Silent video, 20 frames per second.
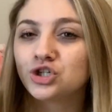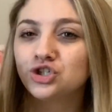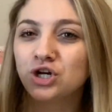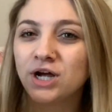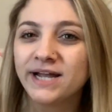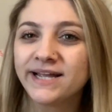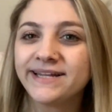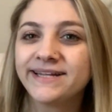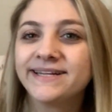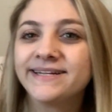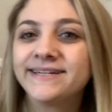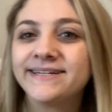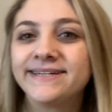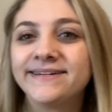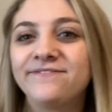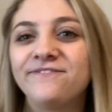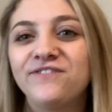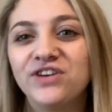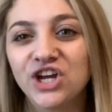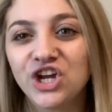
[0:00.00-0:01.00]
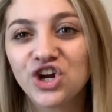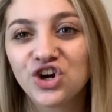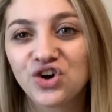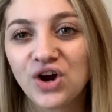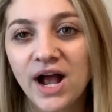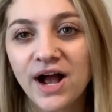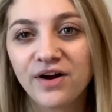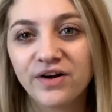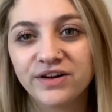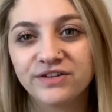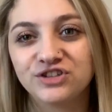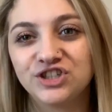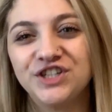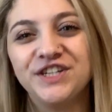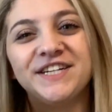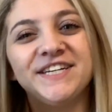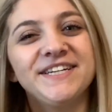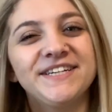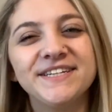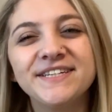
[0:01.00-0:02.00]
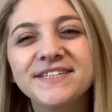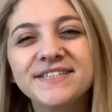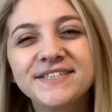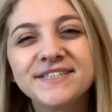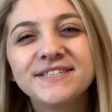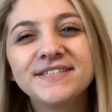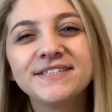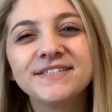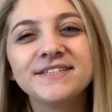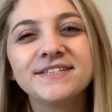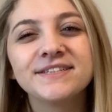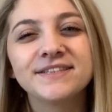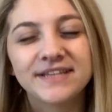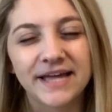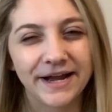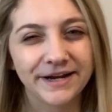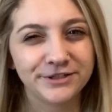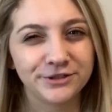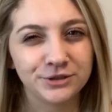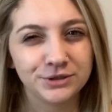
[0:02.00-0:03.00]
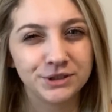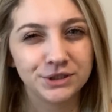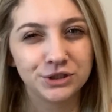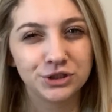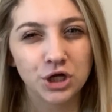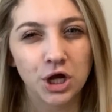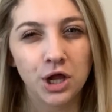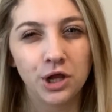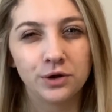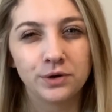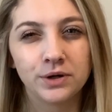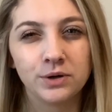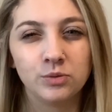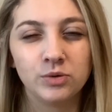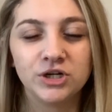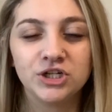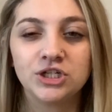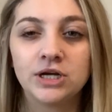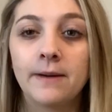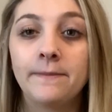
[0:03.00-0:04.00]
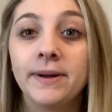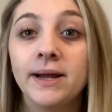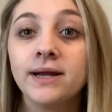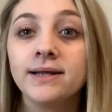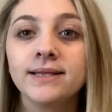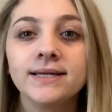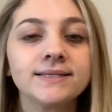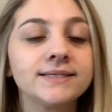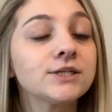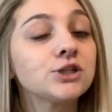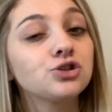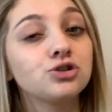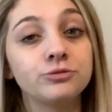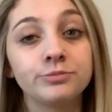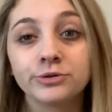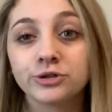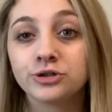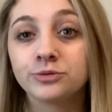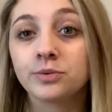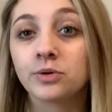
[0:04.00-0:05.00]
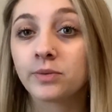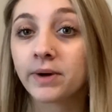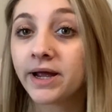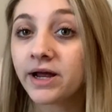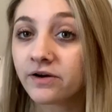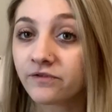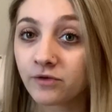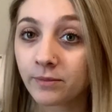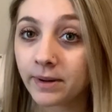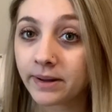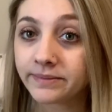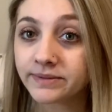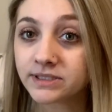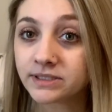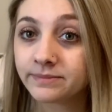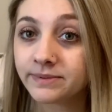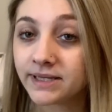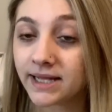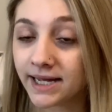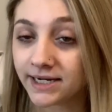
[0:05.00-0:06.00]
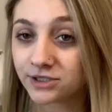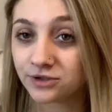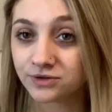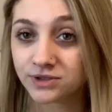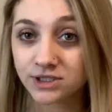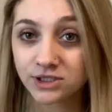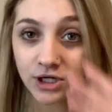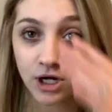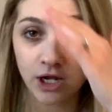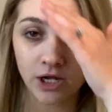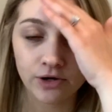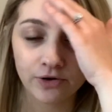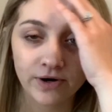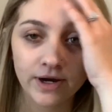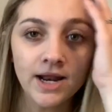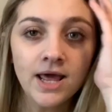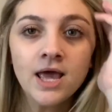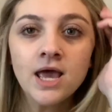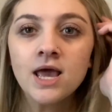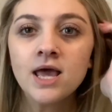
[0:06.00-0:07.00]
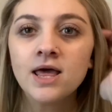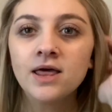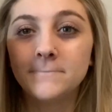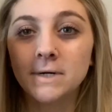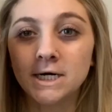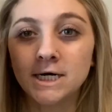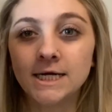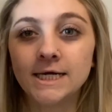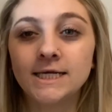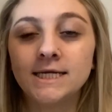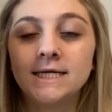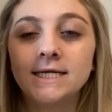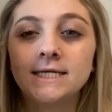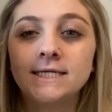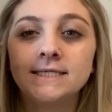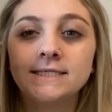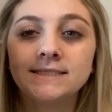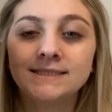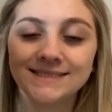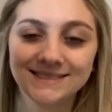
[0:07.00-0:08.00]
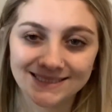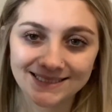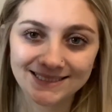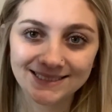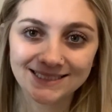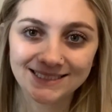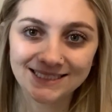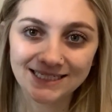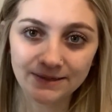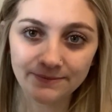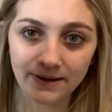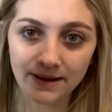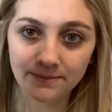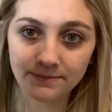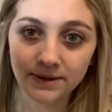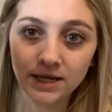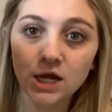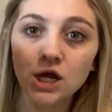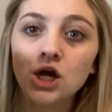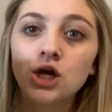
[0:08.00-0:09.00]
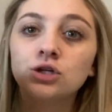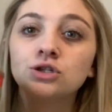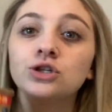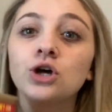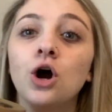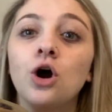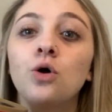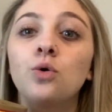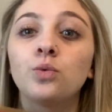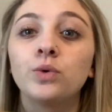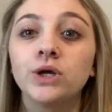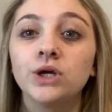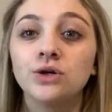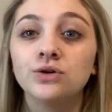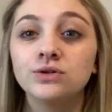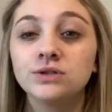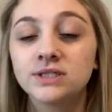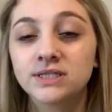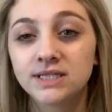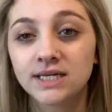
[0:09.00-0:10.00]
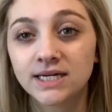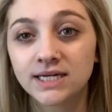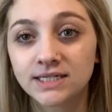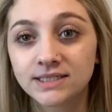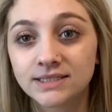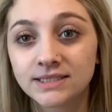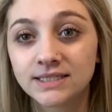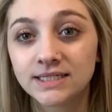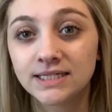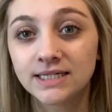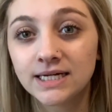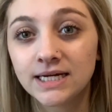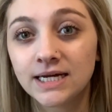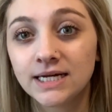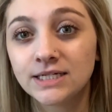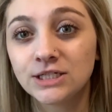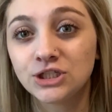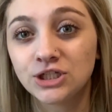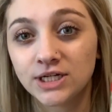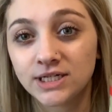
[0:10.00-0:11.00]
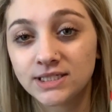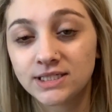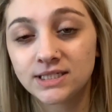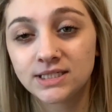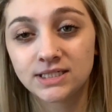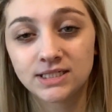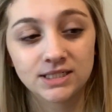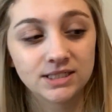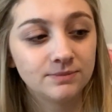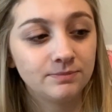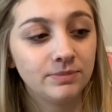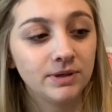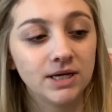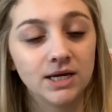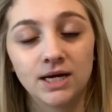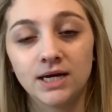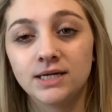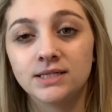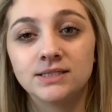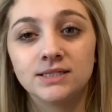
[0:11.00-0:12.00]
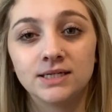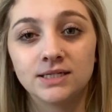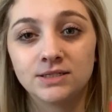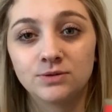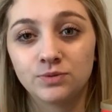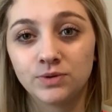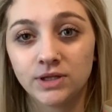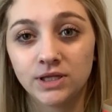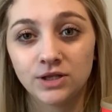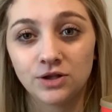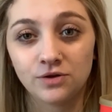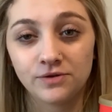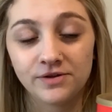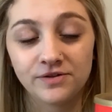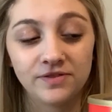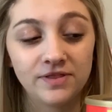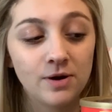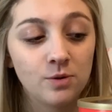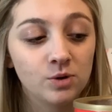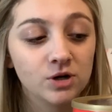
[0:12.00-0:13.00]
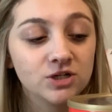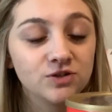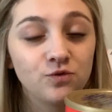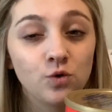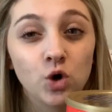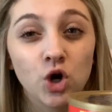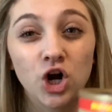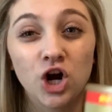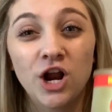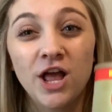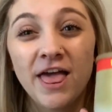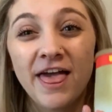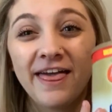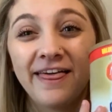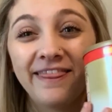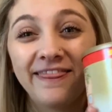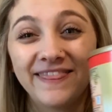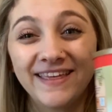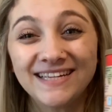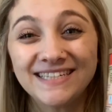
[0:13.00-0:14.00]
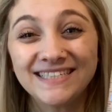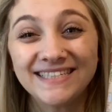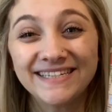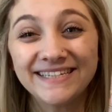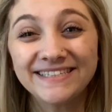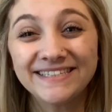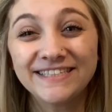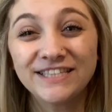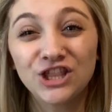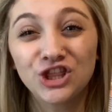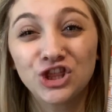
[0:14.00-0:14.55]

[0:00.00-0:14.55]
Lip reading: trying to figure out if she is lactose intolerant, which apparently is like super rare for babies to be lactose intolerant, but she might be. So we use this just because it's really the only thing that works for her. This is